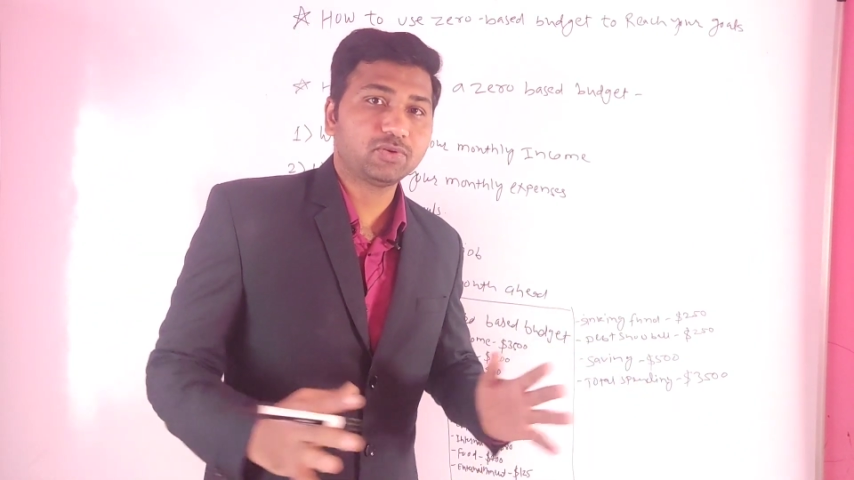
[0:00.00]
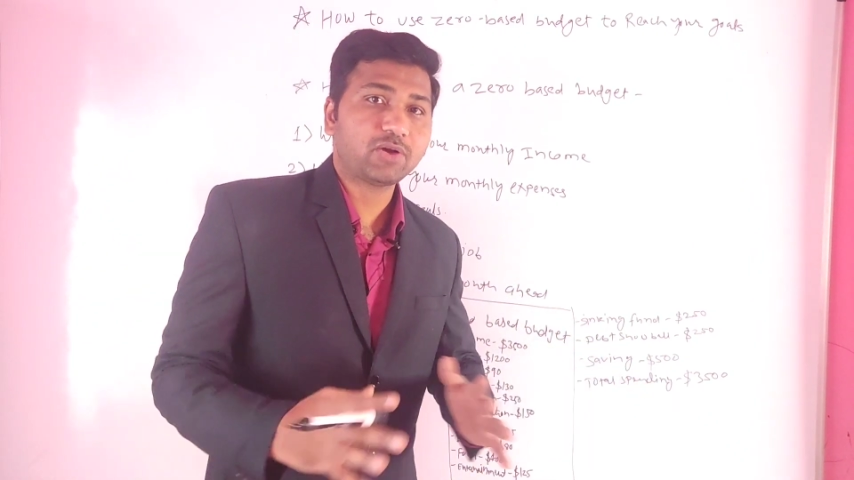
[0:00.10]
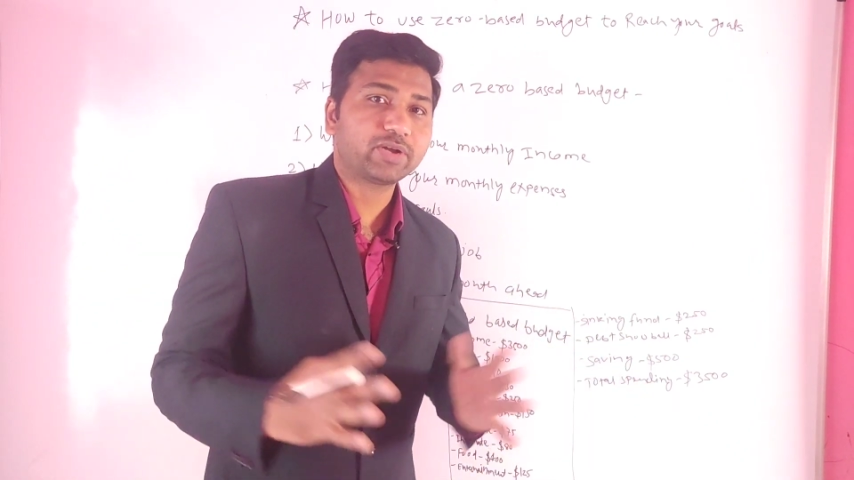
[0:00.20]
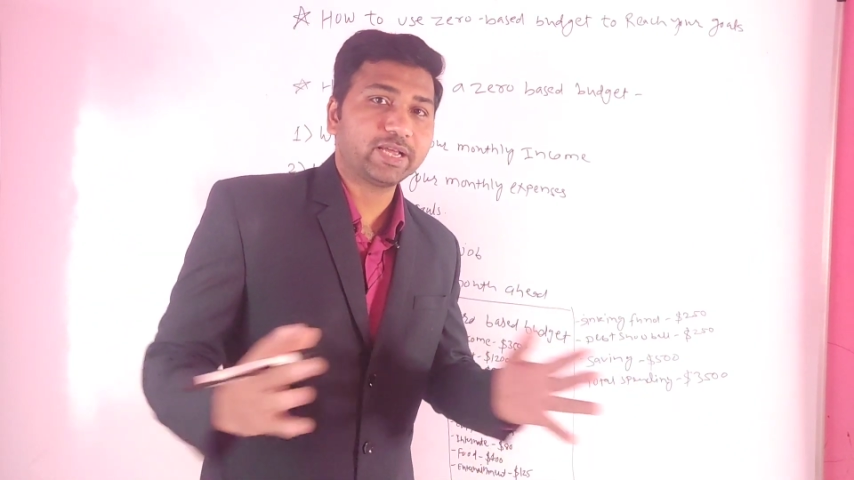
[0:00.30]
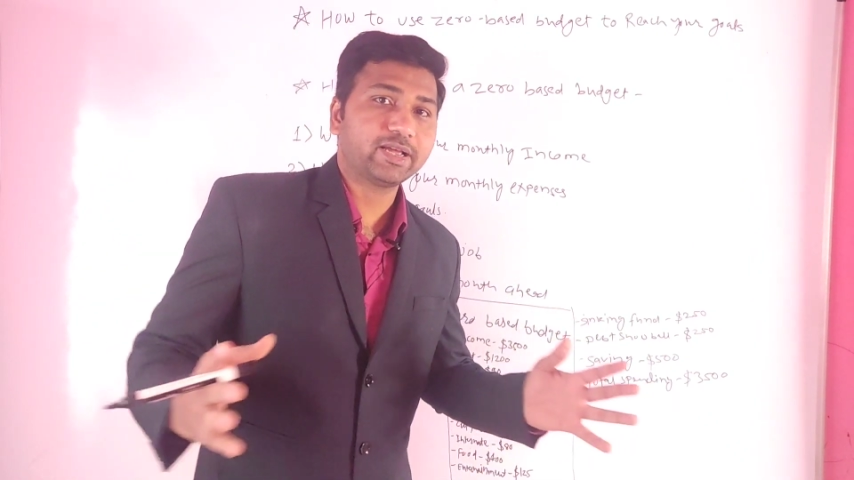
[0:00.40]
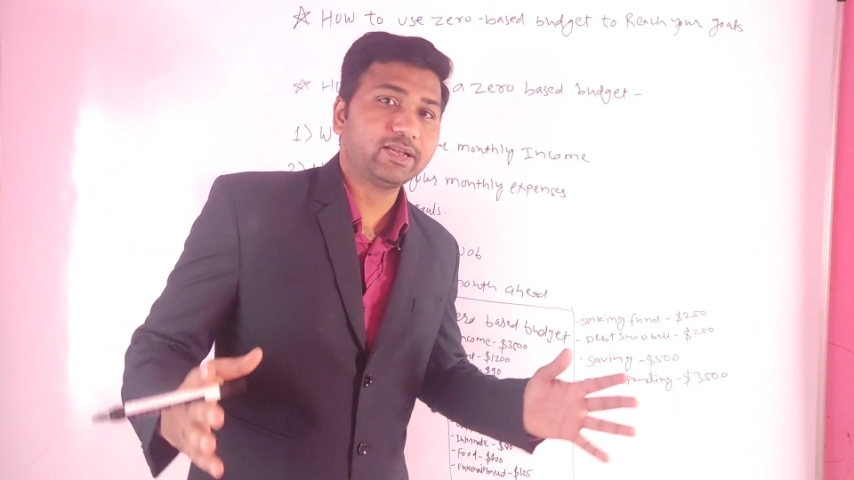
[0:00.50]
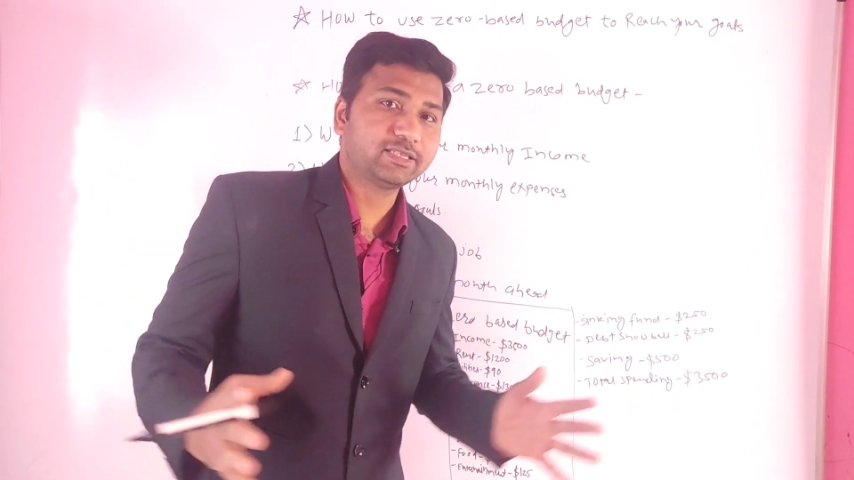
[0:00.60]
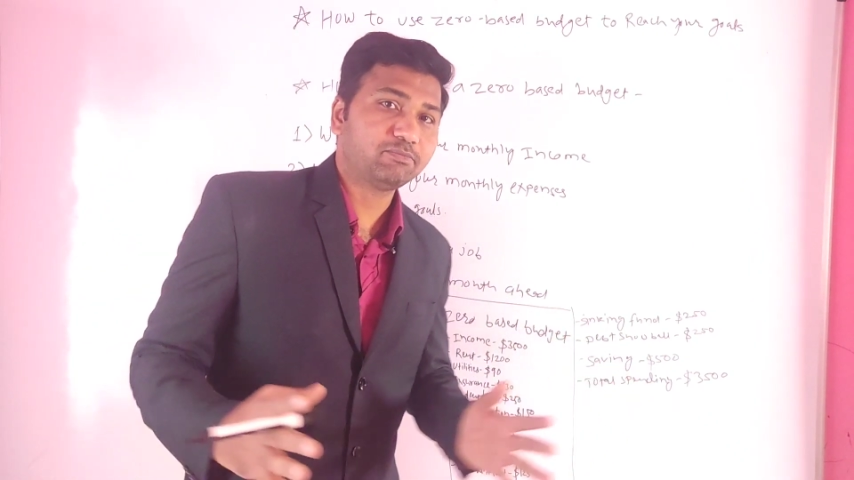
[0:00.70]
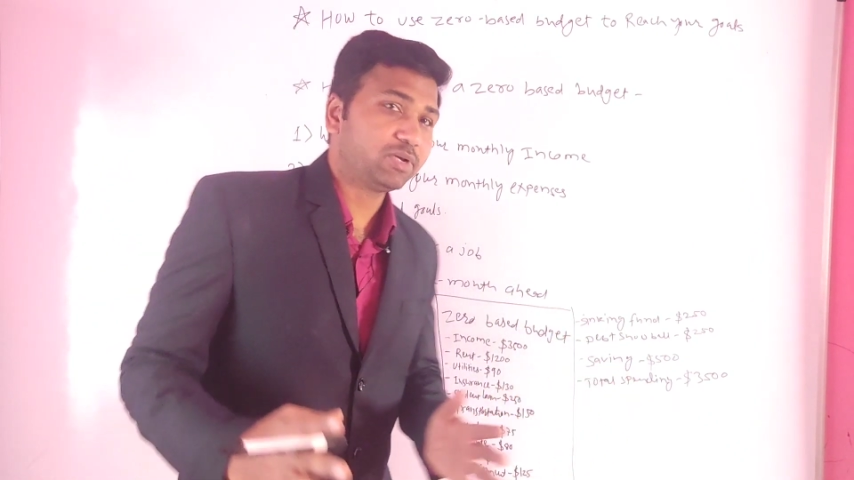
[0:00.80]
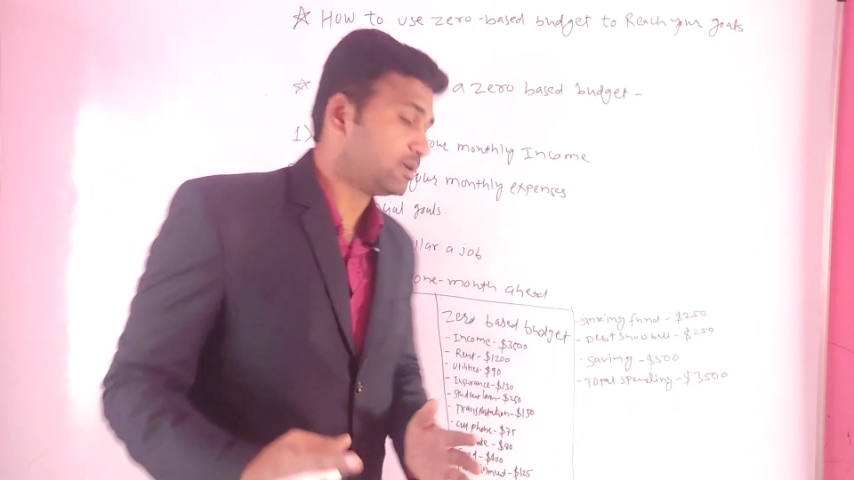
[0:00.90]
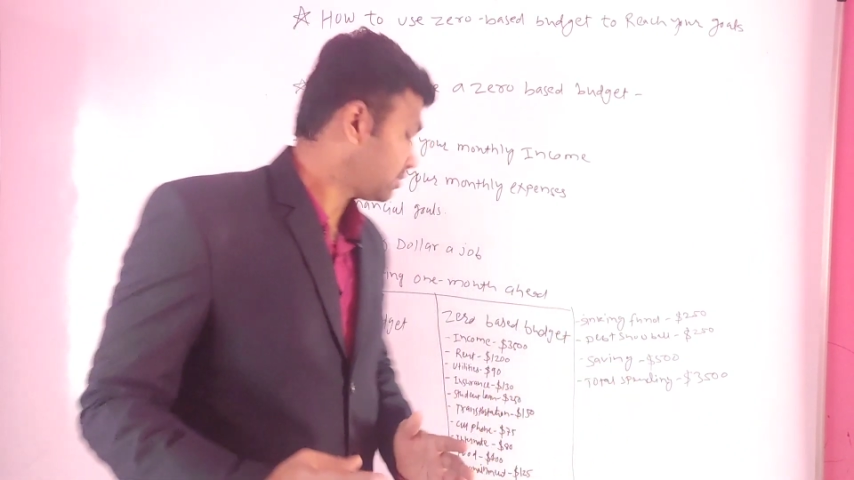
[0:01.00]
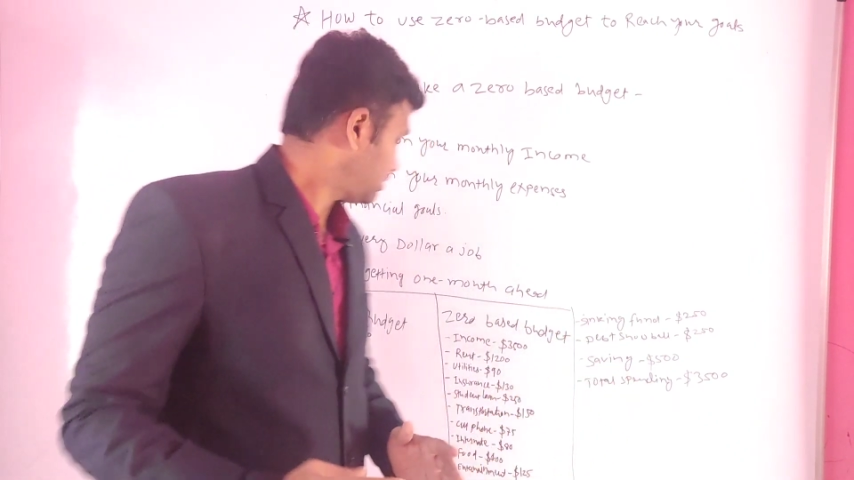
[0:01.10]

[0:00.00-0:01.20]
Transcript: So now take an example.